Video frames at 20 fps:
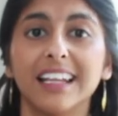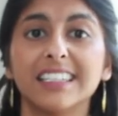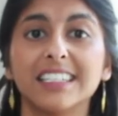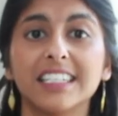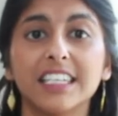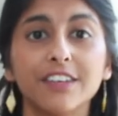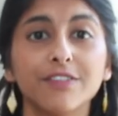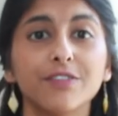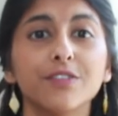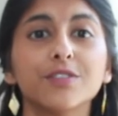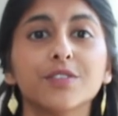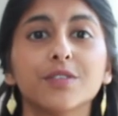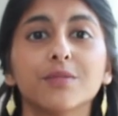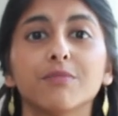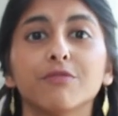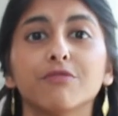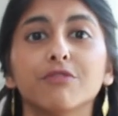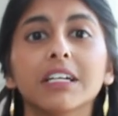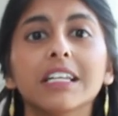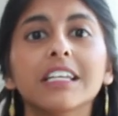Let's give you
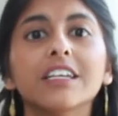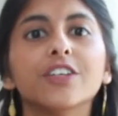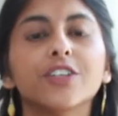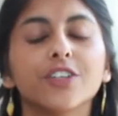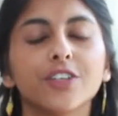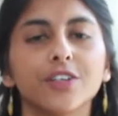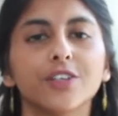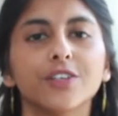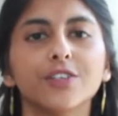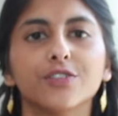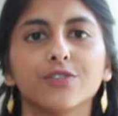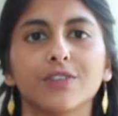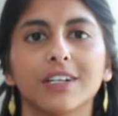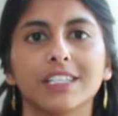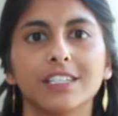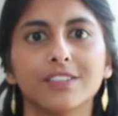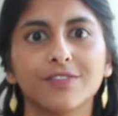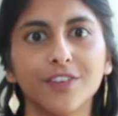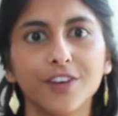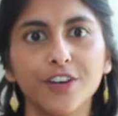some really good
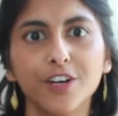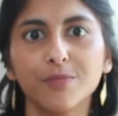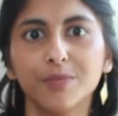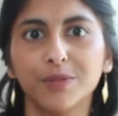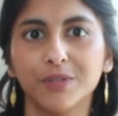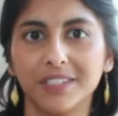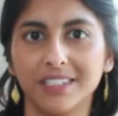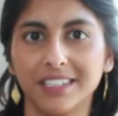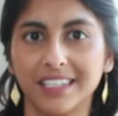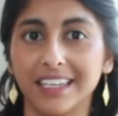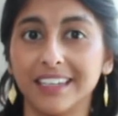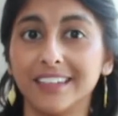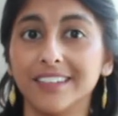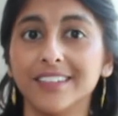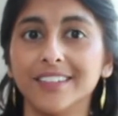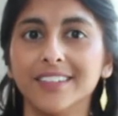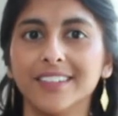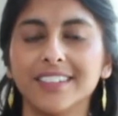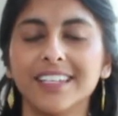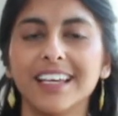transferable
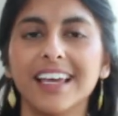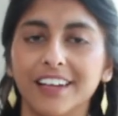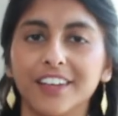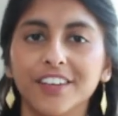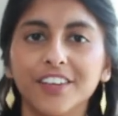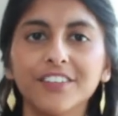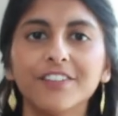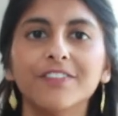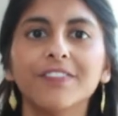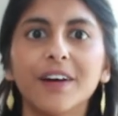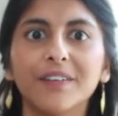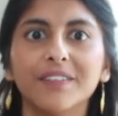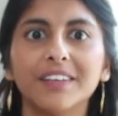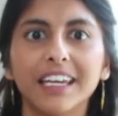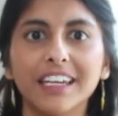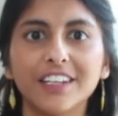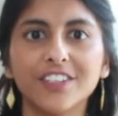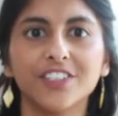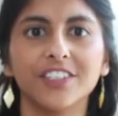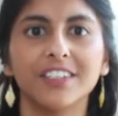skills and a good
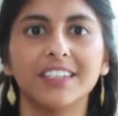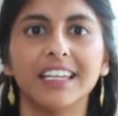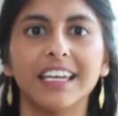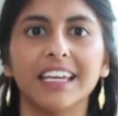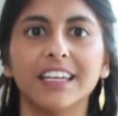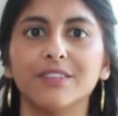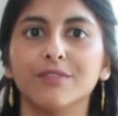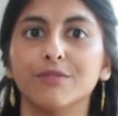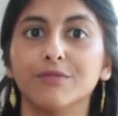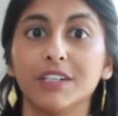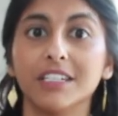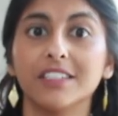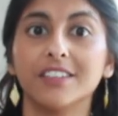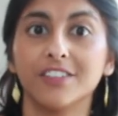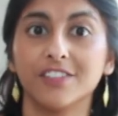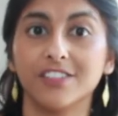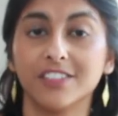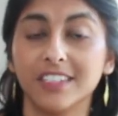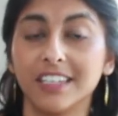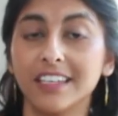foundation in
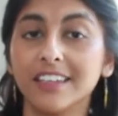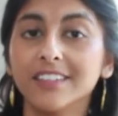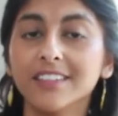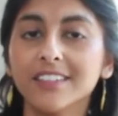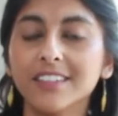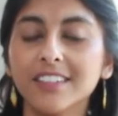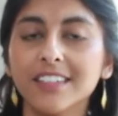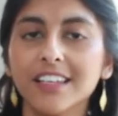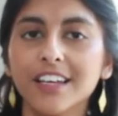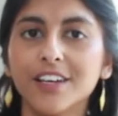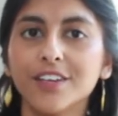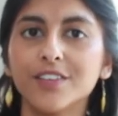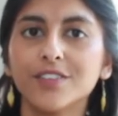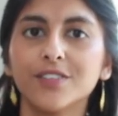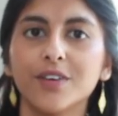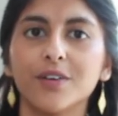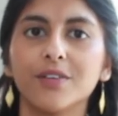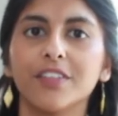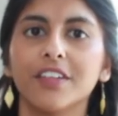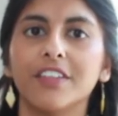research skills
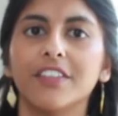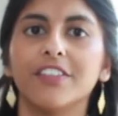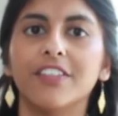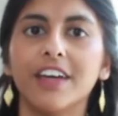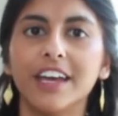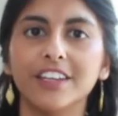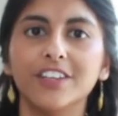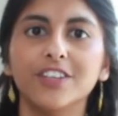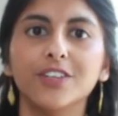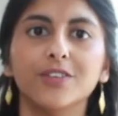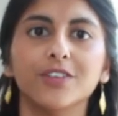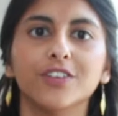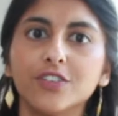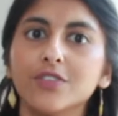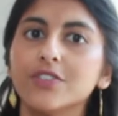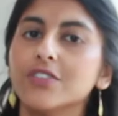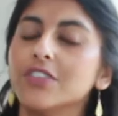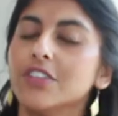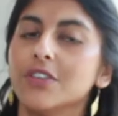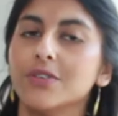so that then you
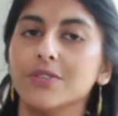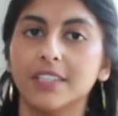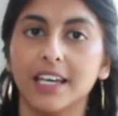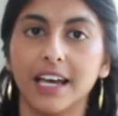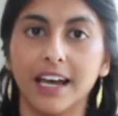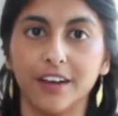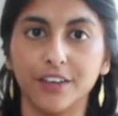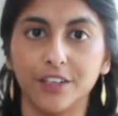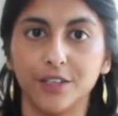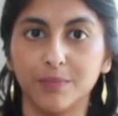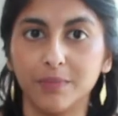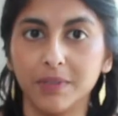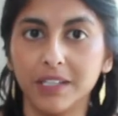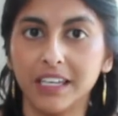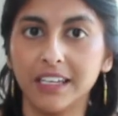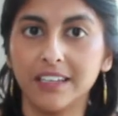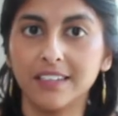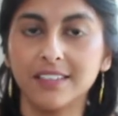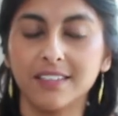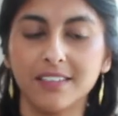choose to use that how you
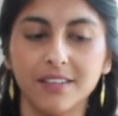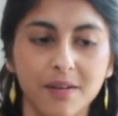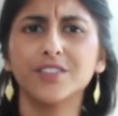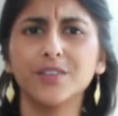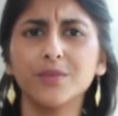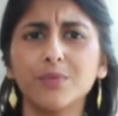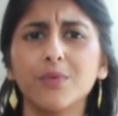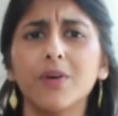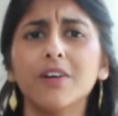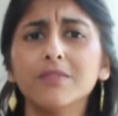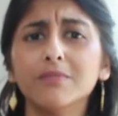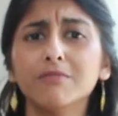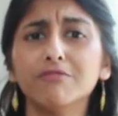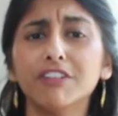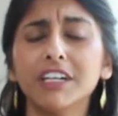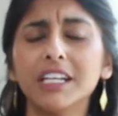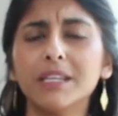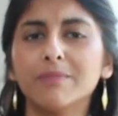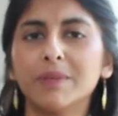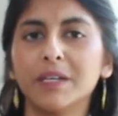please. So one
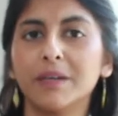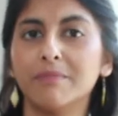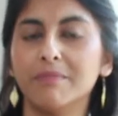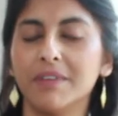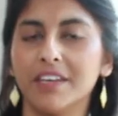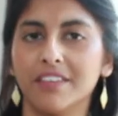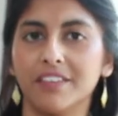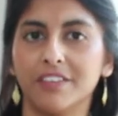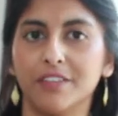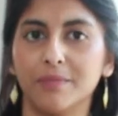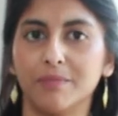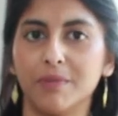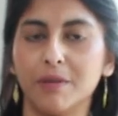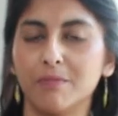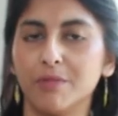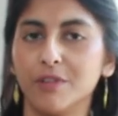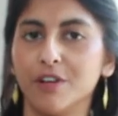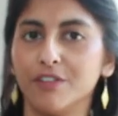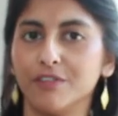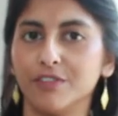really big myth that
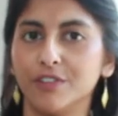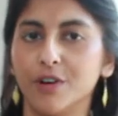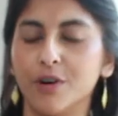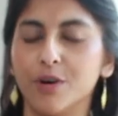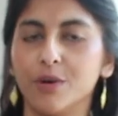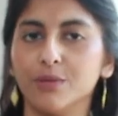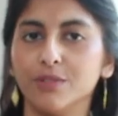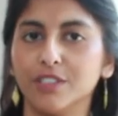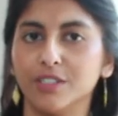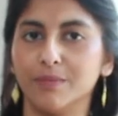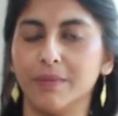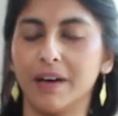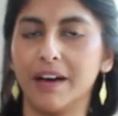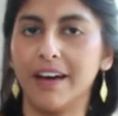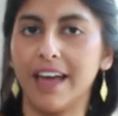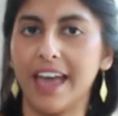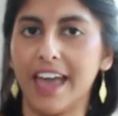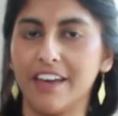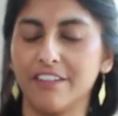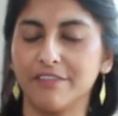people often hold
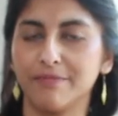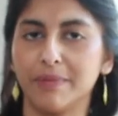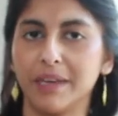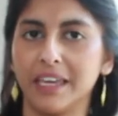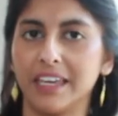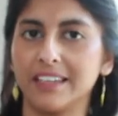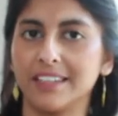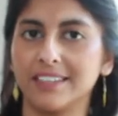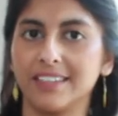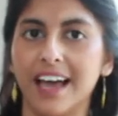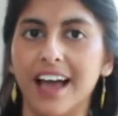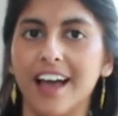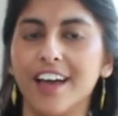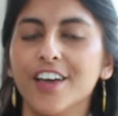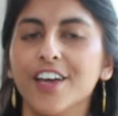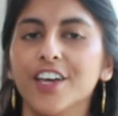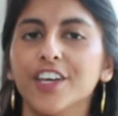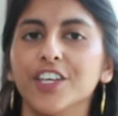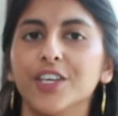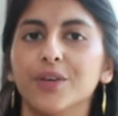about AFP is that
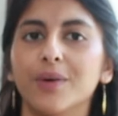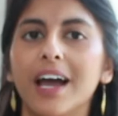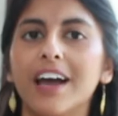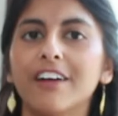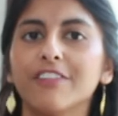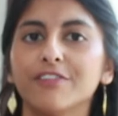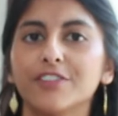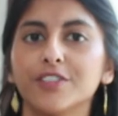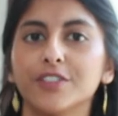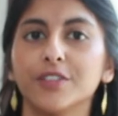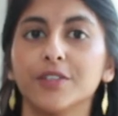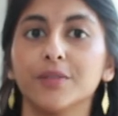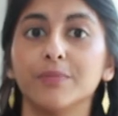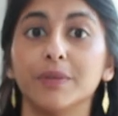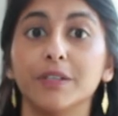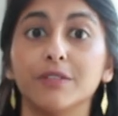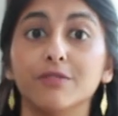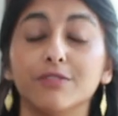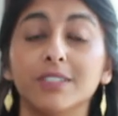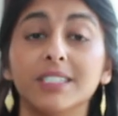you have to
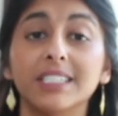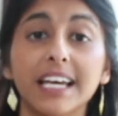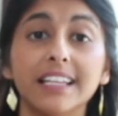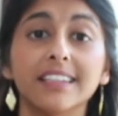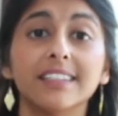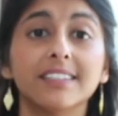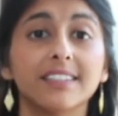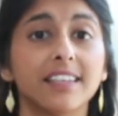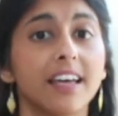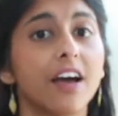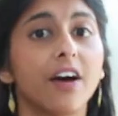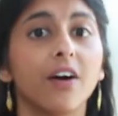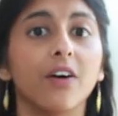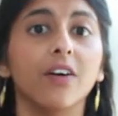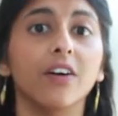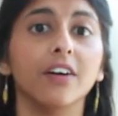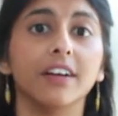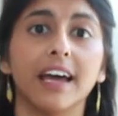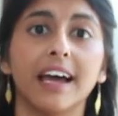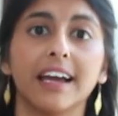be dead set
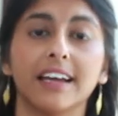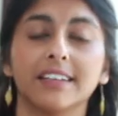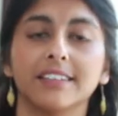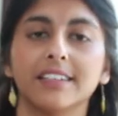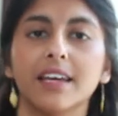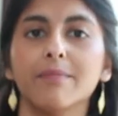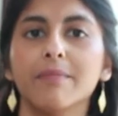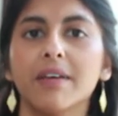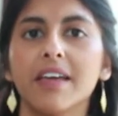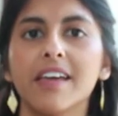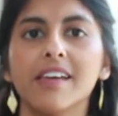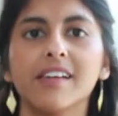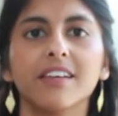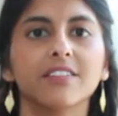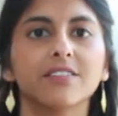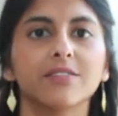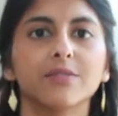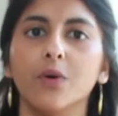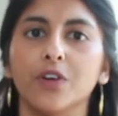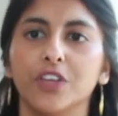on
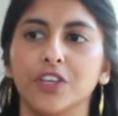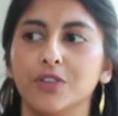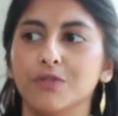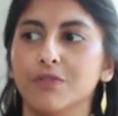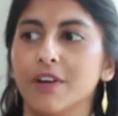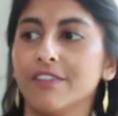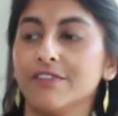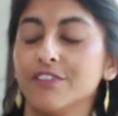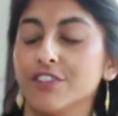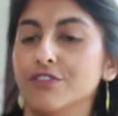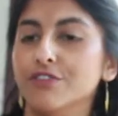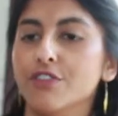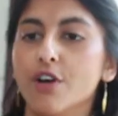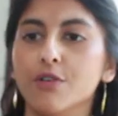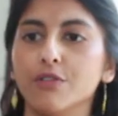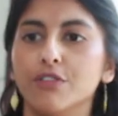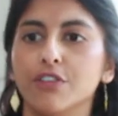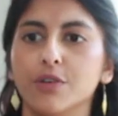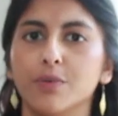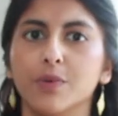academics, or you have to
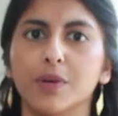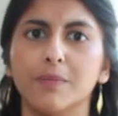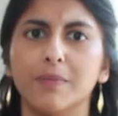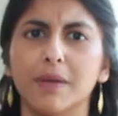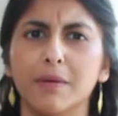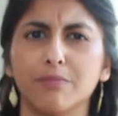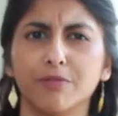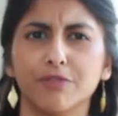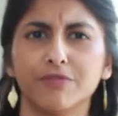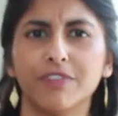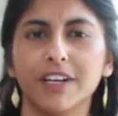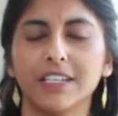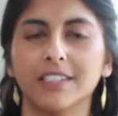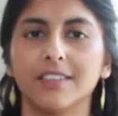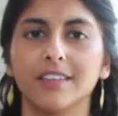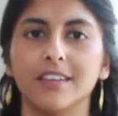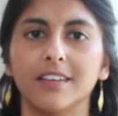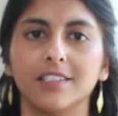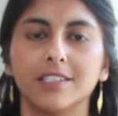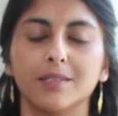know that you want to be a
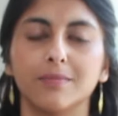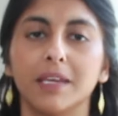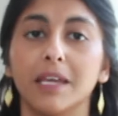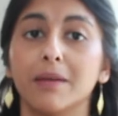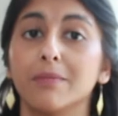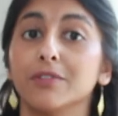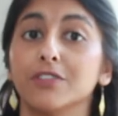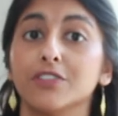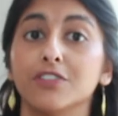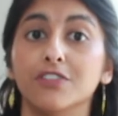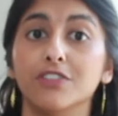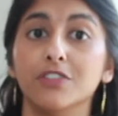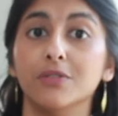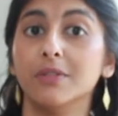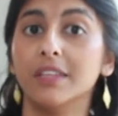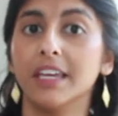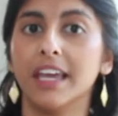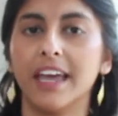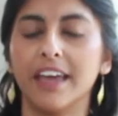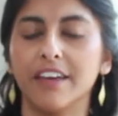professor to be able to do
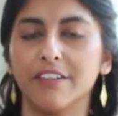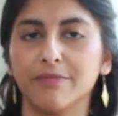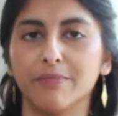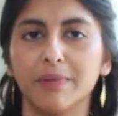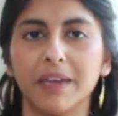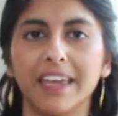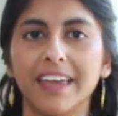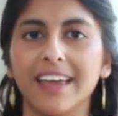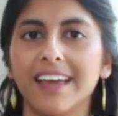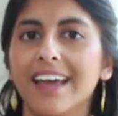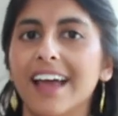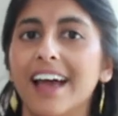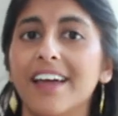the AFP.